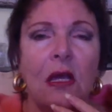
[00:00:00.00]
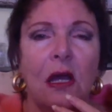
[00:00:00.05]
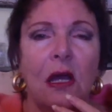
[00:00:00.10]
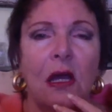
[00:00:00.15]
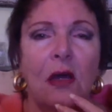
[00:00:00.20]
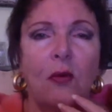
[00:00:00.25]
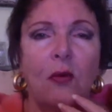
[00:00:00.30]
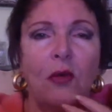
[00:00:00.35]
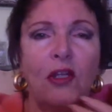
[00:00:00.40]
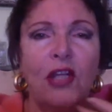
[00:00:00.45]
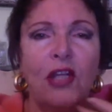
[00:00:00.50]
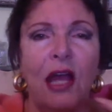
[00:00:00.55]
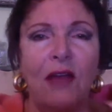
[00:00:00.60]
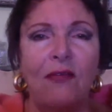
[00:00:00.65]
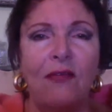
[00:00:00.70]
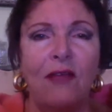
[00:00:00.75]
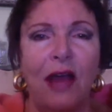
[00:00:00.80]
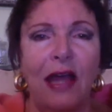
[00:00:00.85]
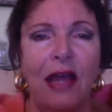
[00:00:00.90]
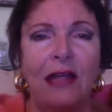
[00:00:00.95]
which I
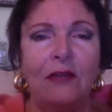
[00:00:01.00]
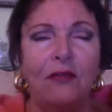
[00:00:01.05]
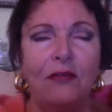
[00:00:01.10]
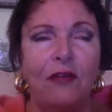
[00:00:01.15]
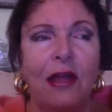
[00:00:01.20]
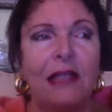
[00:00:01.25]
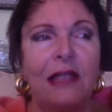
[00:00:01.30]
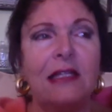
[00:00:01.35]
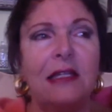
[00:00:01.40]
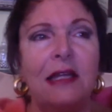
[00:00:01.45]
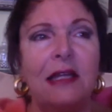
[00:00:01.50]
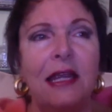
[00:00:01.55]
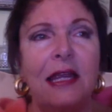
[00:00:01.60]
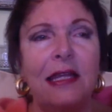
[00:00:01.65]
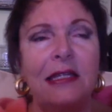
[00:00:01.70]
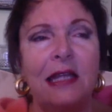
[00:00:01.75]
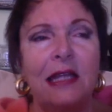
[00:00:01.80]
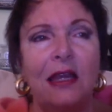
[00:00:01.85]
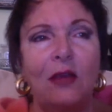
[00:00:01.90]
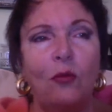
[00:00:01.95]
find
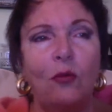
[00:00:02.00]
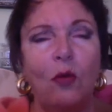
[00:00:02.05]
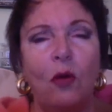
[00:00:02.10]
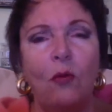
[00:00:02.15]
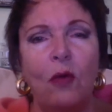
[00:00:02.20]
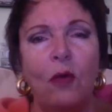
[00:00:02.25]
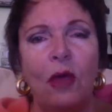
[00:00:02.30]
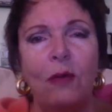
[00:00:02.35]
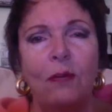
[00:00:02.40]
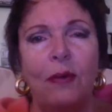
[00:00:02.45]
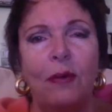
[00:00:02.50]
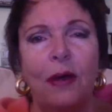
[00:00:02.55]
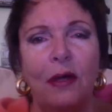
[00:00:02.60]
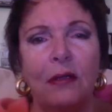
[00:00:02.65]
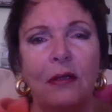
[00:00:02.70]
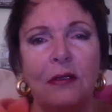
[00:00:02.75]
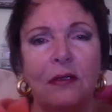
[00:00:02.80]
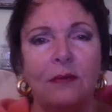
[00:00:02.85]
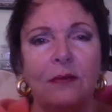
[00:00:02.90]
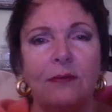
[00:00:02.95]
fascinating in one way,
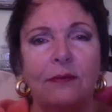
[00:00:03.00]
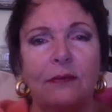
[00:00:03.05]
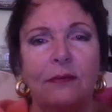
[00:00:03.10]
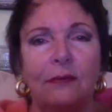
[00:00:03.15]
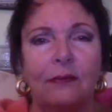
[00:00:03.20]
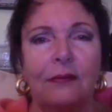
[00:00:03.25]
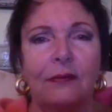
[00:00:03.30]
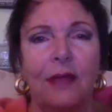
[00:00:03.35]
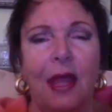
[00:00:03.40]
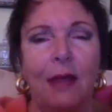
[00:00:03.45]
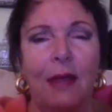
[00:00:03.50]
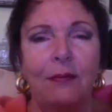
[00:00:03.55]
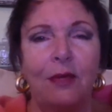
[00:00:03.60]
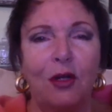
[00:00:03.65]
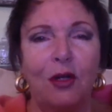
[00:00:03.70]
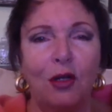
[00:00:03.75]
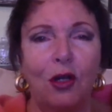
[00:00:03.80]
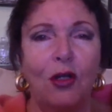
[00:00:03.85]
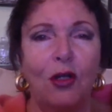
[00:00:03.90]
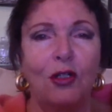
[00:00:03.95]
but I'm
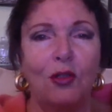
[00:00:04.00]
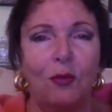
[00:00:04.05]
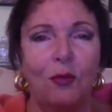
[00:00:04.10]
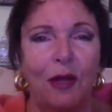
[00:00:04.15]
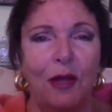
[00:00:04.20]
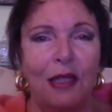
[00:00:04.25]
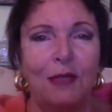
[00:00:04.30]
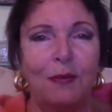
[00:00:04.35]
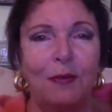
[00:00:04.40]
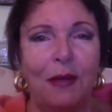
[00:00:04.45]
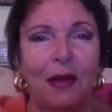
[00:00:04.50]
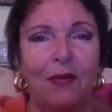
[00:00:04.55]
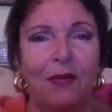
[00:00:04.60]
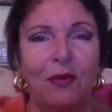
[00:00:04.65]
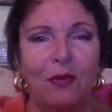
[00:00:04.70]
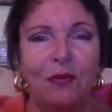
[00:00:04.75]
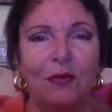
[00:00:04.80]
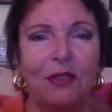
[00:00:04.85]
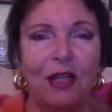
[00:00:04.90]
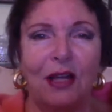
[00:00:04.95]
not going to write about
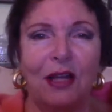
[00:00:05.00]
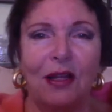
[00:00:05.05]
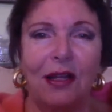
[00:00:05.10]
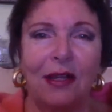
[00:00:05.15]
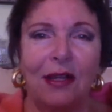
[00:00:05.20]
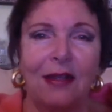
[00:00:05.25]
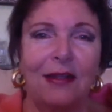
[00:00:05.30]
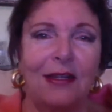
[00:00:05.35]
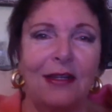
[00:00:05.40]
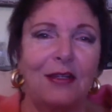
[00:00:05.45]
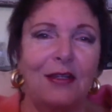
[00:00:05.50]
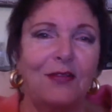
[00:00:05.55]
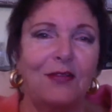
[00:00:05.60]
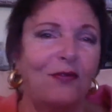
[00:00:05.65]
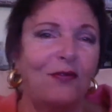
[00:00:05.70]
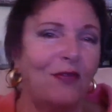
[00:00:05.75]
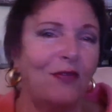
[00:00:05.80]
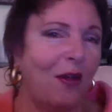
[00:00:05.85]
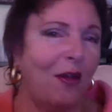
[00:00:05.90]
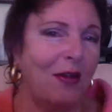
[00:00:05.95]
them, darling. And it's
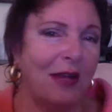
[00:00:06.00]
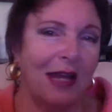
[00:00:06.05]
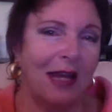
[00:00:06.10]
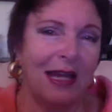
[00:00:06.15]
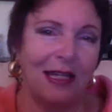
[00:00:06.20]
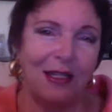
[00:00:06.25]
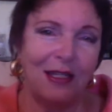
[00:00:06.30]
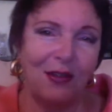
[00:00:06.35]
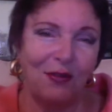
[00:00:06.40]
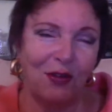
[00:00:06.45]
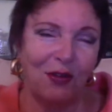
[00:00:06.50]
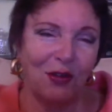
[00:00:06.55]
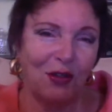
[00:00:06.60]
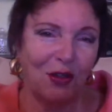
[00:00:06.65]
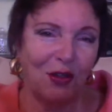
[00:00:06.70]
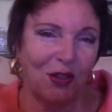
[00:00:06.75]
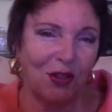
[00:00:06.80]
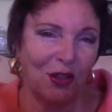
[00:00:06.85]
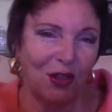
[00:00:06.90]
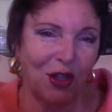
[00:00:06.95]
very nice of you
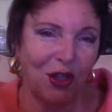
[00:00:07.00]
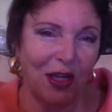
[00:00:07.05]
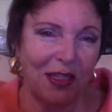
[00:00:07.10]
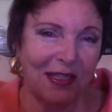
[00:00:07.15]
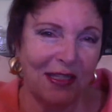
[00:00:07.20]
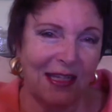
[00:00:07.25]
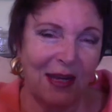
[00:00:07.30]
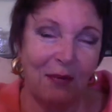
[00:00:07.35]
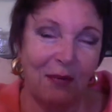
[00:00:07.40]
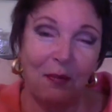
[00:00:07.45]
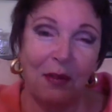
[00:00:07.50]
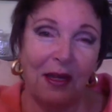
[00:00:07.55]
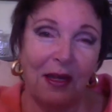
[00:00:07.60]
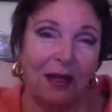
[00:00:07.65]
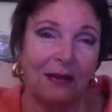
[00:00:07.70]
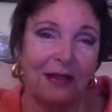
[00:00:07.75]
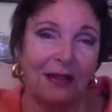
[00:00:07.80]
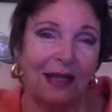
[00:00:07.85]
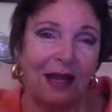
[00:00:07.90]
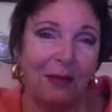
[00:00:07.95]
to suggest it, but
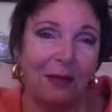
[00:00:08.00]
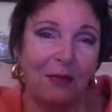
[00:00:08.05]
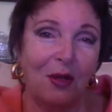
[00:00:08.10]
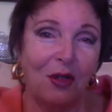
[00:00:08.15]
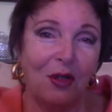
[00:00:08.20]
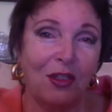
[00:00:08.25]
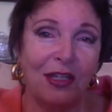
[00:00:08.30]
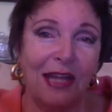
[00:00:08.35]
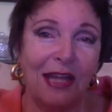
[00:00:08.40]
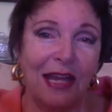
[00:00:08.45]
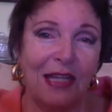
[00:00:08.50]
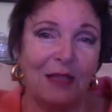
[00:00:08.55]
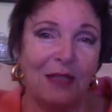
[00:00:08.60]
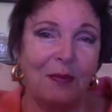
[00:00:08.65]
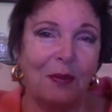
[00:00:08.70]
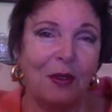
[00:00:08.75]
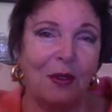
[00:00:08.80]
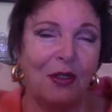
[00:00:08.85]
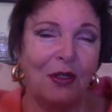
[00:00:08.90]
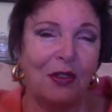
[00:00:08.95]
I'm not an
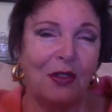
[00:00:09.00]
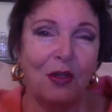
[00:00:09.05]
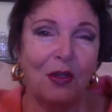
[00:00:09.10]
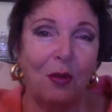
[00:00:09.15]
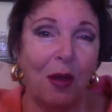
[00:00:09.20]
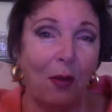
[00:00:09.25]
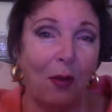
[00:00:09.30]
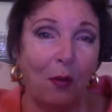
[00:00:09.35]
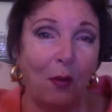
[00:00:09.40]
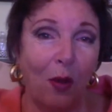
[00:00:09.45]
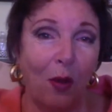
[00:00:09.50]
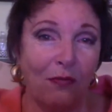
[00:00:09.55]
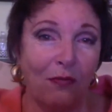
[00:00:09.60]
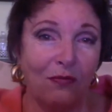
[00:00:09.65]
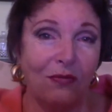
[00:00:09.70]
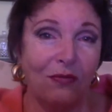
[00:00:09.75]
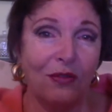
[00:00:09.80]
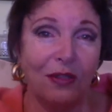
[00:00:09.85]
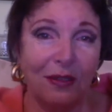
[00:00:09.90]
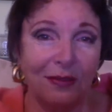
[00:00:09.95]
expert, so I
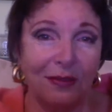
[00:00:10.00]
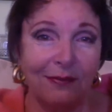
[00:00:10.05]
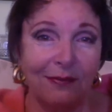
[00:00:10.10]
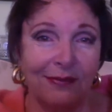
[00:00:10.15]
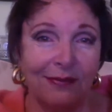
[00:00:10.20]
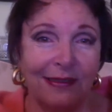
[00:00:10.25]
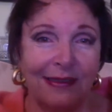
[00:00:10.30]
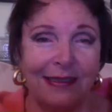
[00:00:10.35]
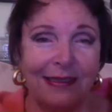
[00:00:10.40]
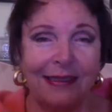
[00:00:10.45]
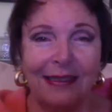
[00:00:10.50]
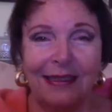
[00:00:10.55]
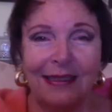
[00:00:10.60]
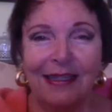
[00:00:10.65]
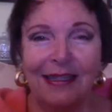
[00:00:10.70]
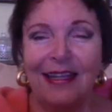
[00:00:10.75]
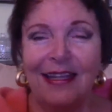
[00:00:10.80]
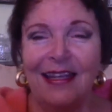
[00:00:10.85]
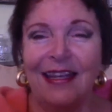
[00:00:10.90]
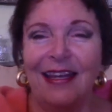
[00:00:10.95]
won't.
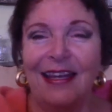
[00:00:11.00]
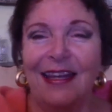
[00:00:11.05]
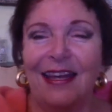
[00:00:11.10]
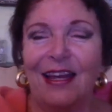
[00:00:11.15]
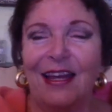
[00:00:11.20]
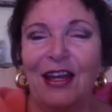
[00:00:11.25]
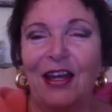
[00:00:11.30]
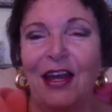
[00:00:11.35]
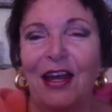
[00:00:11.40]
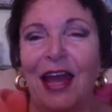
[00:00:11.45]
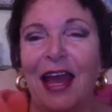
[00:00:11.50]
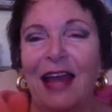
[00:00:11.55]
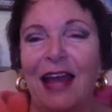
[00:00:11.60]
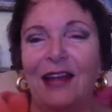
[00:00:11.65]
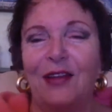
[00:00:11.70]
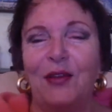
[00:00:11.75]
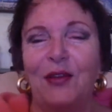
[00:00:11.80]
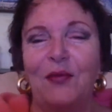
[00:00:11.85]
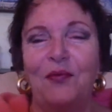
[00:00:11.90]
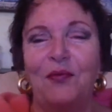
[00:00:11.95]

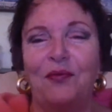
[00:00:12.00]
Al.